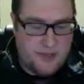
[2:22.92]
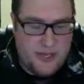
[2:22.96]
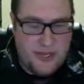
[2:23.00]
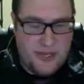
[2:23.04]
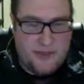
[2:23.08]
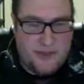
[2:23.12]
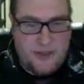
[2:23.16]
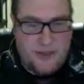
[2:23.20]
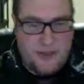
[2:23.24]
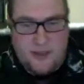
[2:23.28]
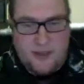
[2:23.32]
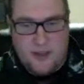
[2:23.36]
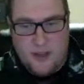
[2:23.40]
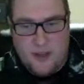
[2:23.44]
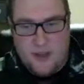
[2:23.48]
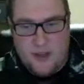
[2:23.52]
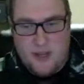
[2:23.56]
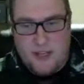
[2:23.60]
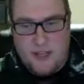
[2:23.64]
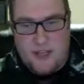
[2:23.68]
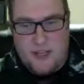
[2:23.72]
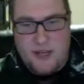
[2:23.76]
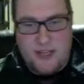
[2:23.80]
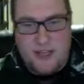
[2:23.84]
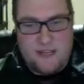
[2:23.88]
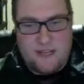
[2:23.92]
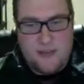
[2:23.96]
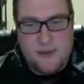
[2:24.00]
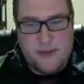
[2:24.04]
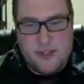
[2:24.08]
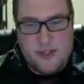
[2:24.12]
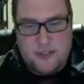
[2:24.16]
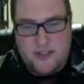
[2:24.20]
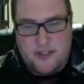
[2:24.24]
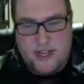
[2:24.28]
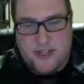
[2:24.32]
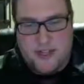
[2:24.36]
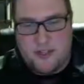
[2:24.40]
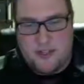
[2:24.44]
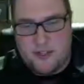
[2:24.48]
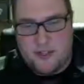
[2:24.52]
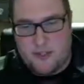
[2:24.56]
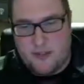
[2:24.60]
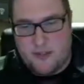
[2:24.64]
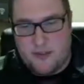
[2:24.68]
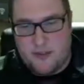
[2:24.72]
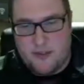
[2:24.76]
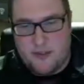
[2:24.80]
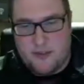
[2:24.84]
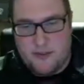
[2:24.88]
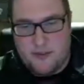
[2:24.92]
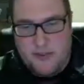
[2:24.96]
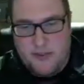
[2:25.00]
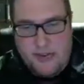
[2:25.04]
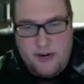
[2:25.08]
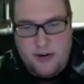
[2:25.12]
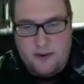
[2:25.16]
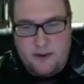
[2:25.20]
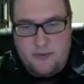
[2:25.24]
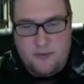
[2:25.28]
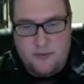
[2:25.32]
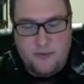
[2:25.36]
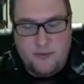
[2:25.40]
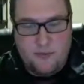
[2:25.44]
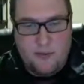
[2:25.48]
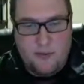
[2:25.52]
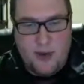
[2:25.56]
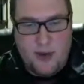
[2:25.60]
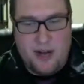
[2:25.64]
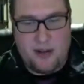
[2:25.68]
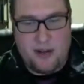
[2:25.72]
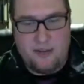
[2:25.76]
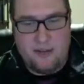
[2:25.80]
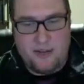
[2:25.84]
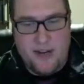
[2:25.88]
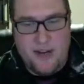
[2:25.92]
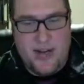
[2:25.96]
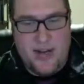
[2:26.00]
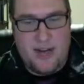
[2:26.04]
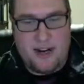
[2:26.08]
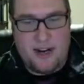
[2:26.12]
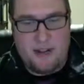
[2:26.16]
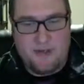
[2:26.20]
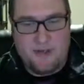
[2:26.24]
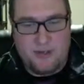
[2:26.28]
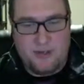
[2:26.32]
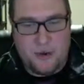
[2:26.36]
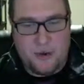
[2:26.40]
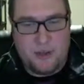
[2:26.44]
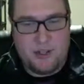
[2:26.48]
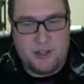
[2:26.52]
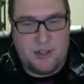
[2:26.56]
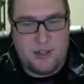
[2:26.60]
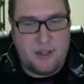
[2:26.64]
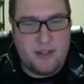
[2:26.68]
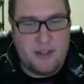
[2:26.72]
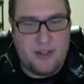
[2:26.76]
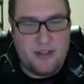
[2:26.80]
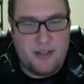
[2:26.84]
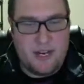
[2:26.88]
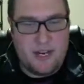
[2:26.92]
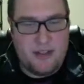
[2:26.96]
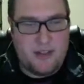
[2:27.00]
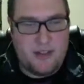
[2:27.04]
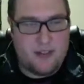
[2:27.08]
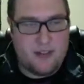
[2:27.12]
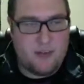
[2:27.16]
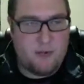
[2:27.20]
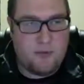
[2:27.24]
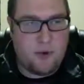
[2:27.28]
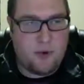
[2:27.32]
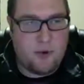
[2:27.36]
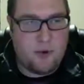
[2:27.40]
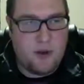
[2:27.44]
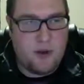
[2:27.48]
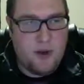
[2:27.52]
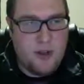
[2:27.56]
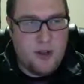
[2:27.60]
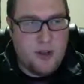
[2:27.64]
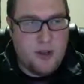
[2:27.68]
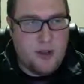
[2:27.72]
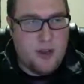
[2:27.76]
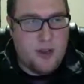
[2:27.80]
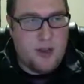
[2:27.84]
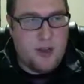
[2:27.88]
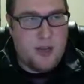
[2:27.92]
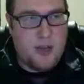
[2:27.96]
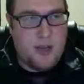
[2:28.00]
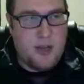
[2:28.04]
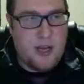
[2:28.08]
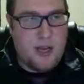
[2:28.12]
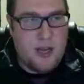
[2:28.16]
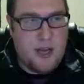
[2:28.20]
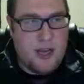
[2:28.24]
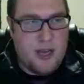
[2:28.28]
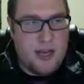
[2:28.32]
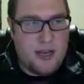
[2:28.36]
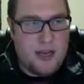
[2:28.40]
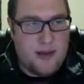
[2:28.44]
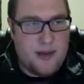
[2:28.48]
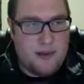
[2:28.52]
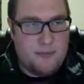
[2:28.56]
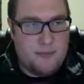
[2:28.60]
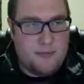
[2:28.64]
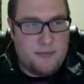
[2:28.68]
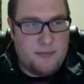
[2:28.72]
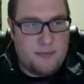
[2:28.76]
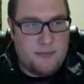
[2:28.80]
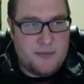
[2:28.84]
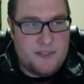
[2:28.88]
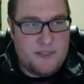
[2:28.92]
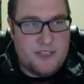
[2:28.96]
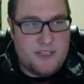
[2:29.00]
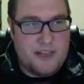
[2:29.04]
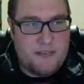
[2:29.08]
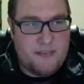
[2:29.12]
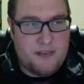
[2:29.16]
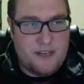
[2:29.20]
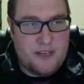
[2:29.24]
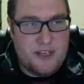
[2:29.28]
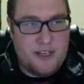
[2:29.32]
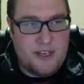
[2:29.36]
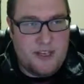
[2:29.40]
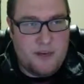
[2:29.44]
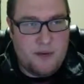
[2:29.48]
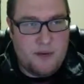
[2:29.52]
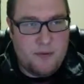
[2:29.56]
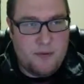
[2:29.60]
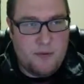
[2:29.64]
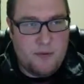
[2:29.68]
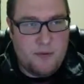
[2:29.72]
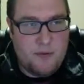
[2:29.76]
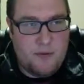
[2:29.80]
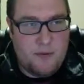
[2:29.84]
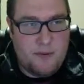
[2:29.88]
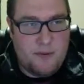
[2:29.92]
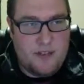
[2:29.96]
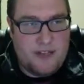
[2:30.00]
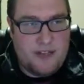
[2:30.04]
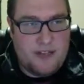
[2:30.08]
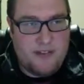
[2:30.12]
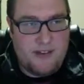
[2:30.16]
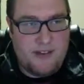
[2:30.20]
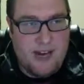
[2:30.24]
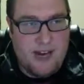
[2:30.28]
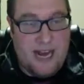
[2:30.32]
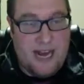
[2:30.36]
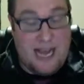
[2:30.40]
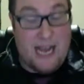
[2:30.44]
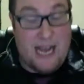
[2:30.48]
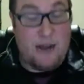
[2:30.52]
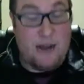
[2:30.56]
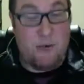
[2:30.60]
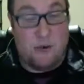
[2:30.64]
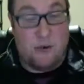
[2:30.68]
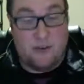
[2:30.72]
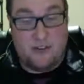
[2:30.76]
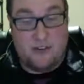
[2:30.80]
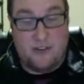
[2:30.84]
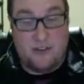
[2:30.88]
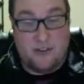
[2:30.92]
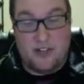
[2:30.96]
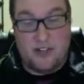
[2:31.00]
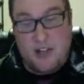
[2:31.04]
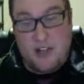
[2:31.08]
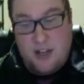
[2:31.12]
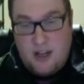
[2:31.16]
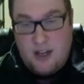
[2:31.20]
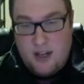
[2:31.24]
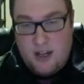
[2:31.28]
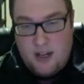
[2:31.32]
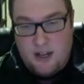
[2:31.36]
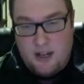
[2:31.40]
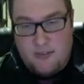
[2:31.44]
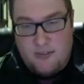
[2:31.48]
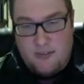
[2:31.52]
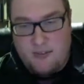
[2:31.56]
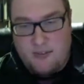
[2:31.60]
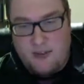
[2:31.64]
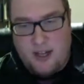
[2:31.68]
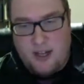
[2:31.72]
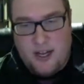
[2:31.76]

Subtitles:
I think you had some other sketches too. While not unfortunate, that I think were definitely things that I wasn't thinking of.